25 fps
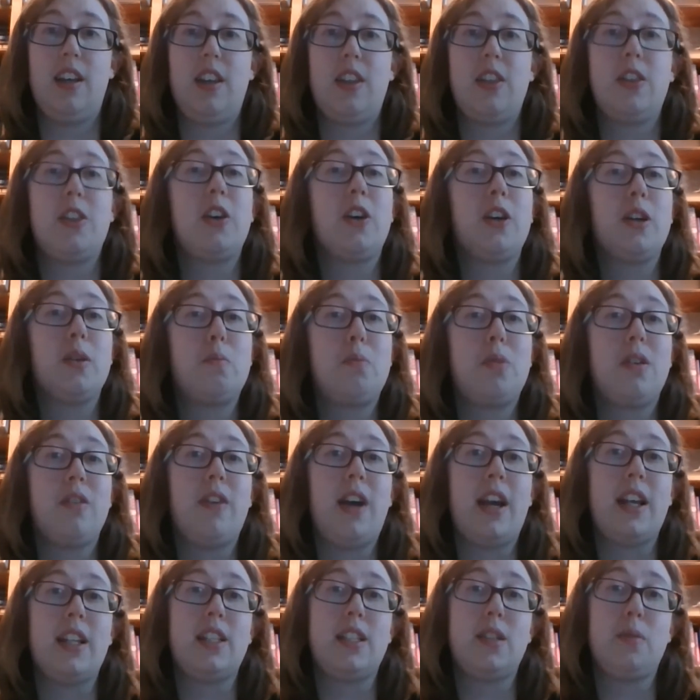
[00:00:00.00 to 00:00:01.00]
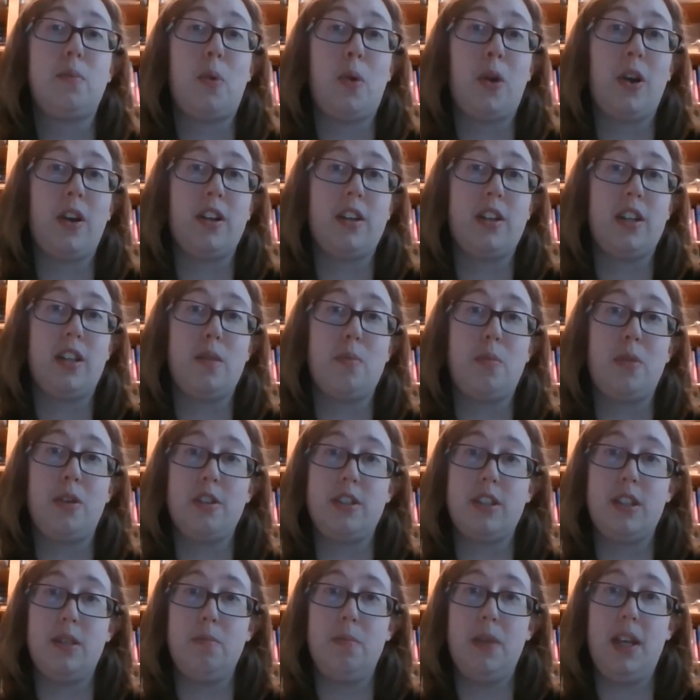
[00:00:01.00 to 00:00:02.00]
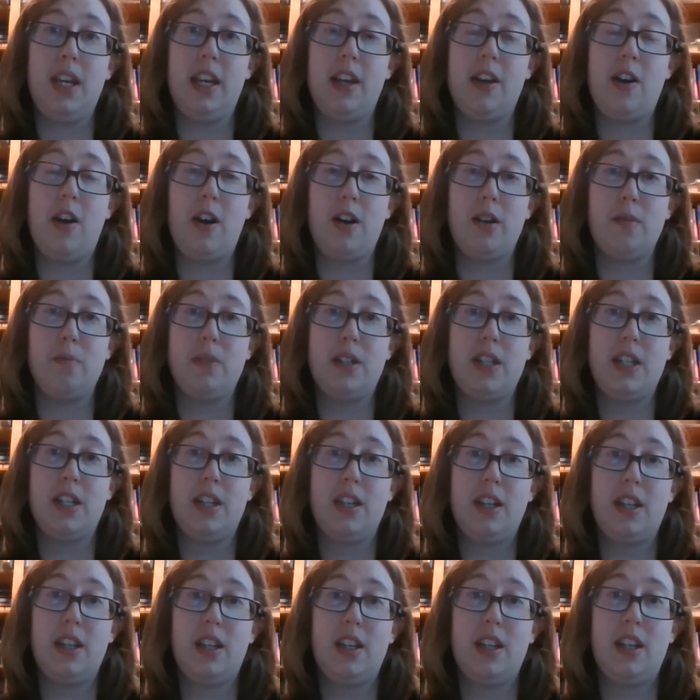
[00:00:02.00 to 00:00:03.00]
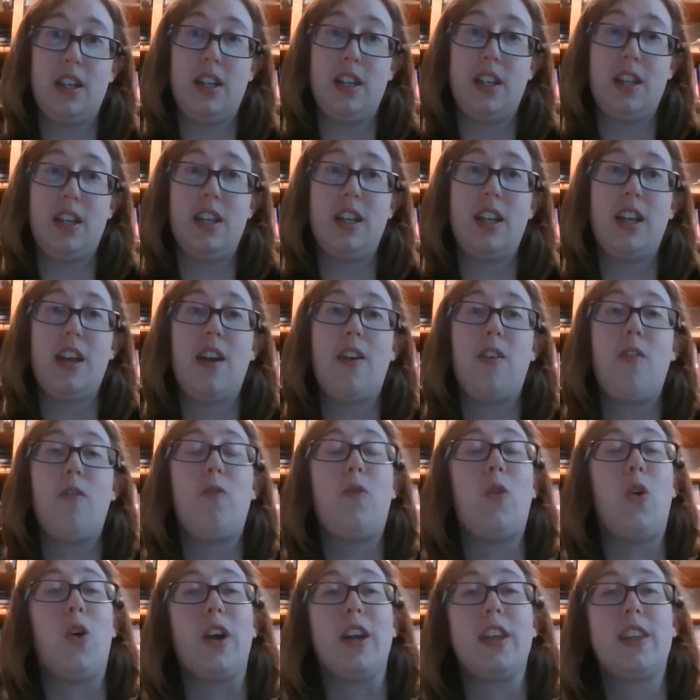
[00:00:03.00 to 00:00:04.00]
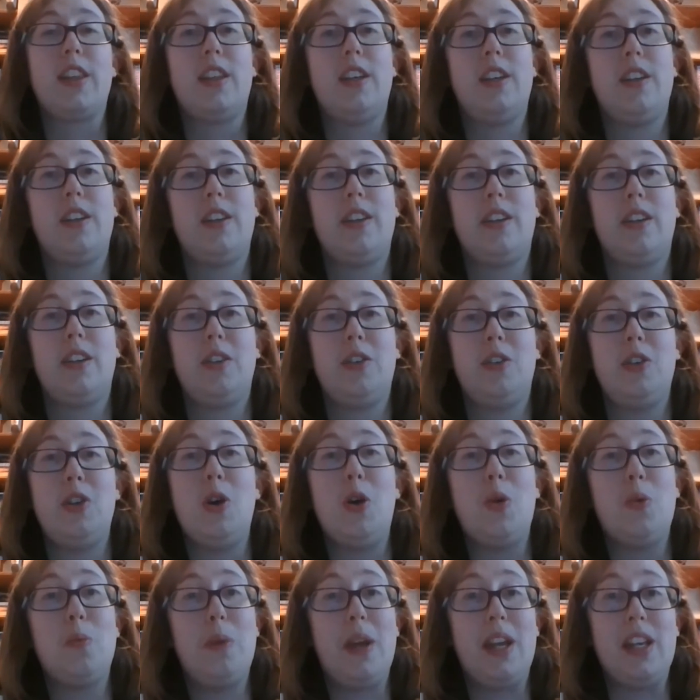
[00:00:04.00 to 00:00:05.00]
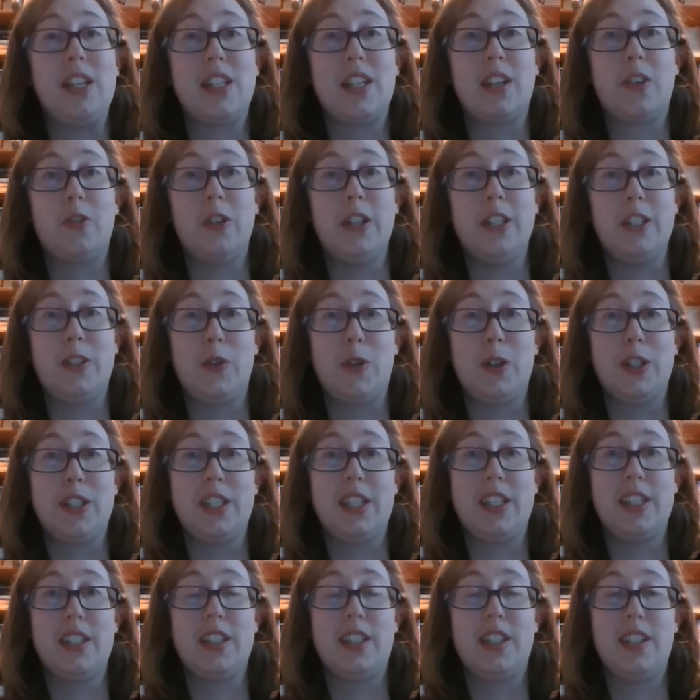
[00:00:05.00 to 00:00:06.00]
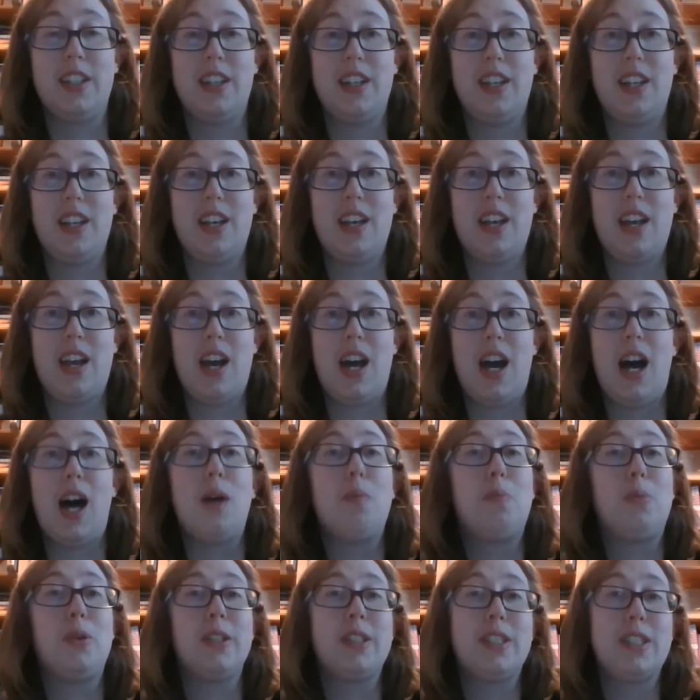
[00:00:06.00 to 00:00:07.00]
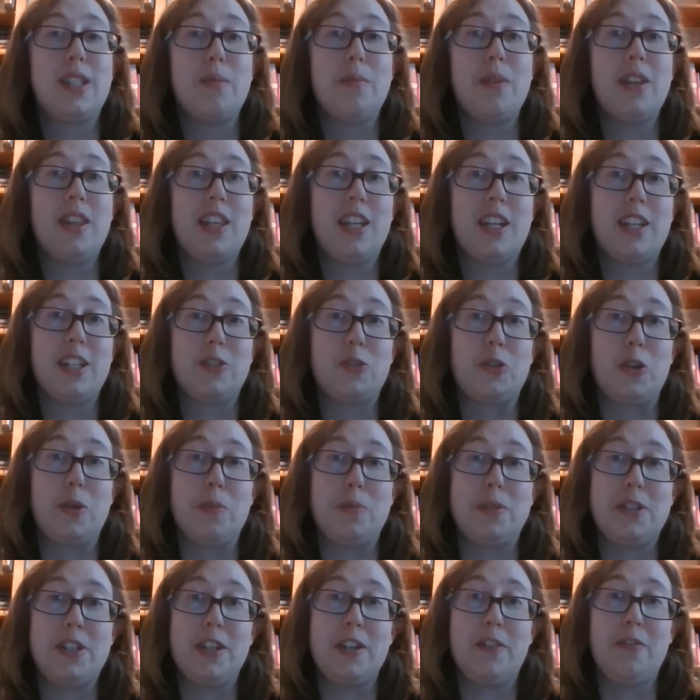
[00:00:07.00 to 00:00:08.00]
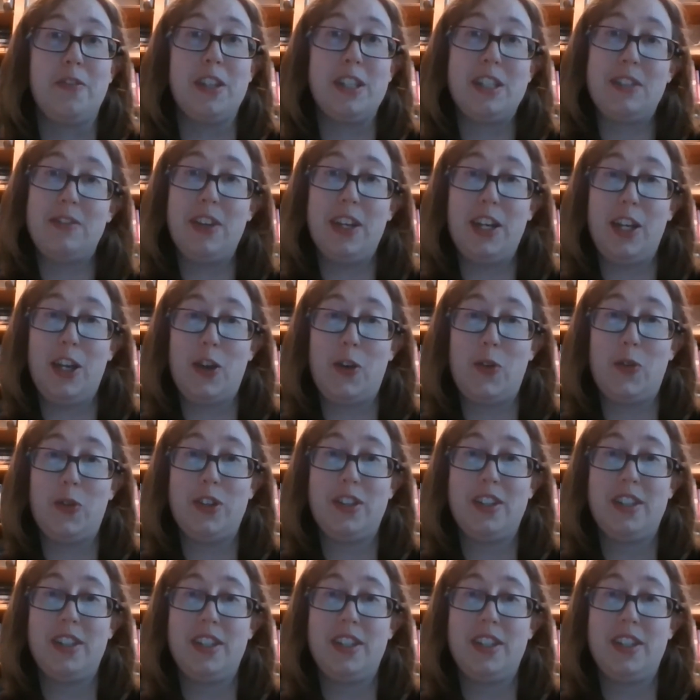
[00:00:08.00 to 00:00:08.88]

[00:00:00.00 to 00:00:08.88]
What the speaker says: Third, provide support to the person being harmed. Fourth, know basic resources. I'll put some in the description of this video.